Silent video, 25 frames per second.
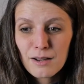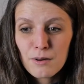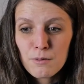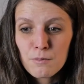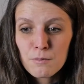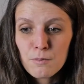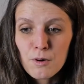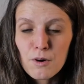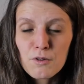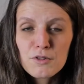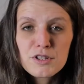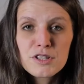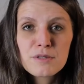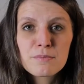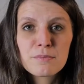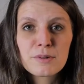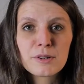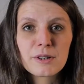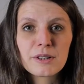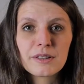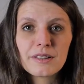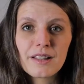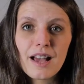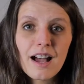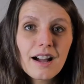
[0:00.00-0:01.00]
most
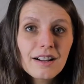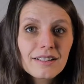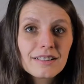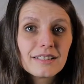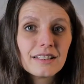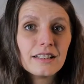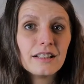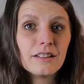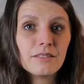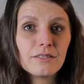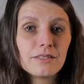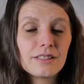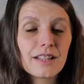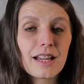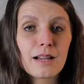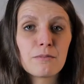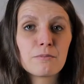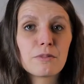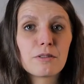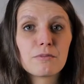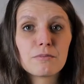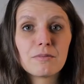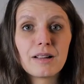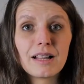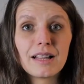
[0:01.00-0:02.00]
productive
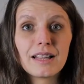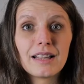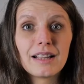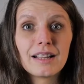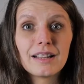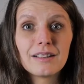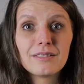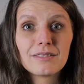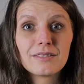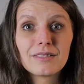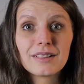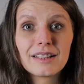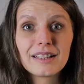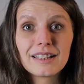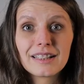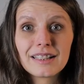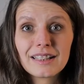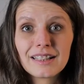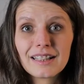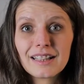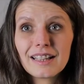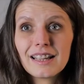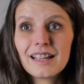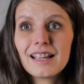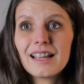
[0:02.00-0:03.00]
time of my life. Like
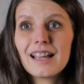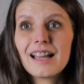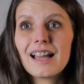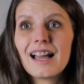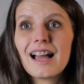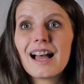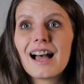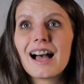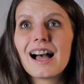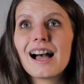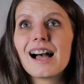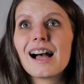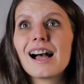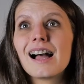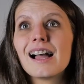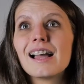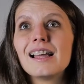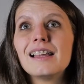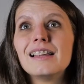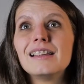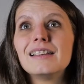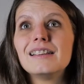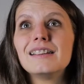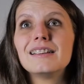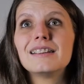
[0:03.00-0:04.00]

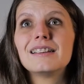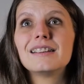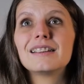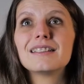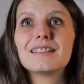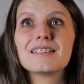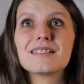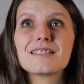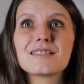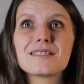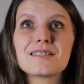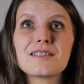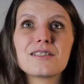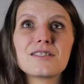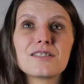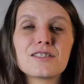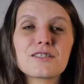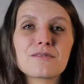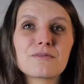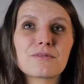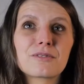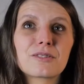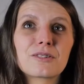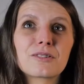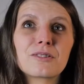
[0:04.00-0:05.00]
I
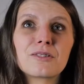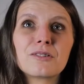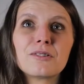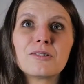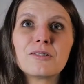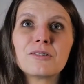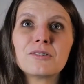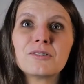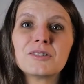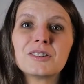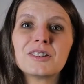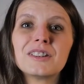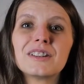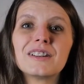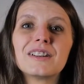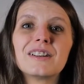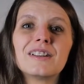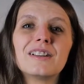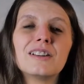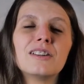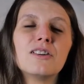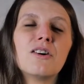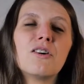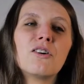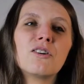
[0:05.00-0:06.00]
searched for all
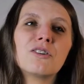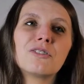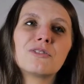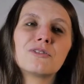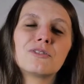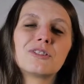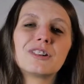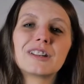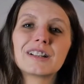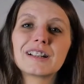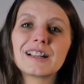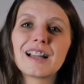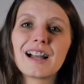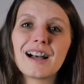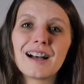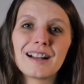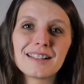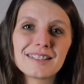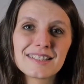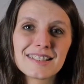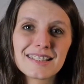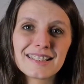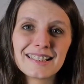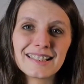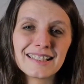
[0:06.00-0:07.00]
the long
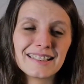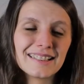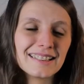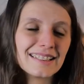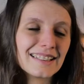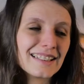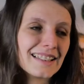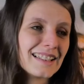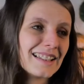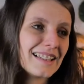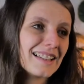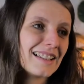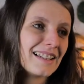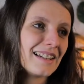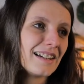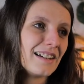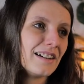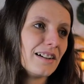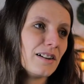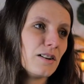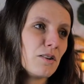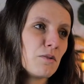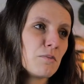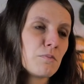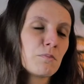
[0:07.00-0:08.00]
forgotten
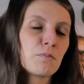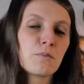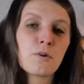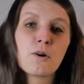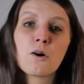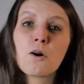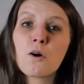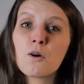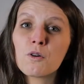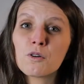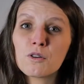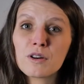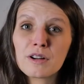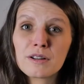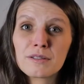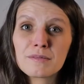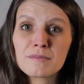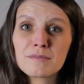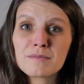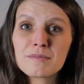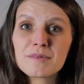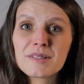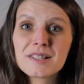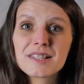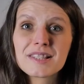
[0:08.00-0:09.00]
uh,
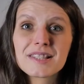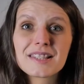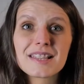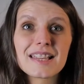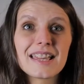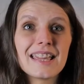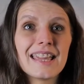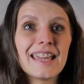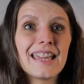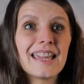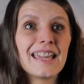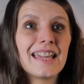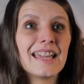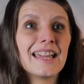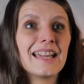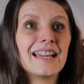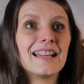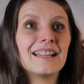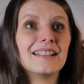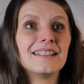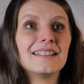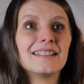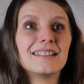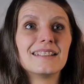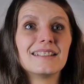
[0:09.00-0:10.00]
poems
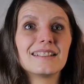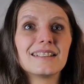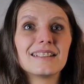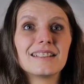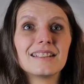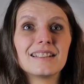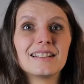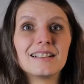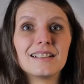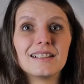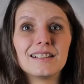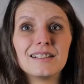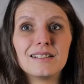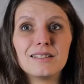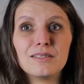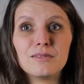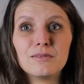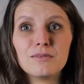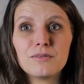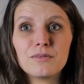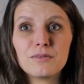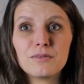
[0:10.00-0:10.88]
and uh,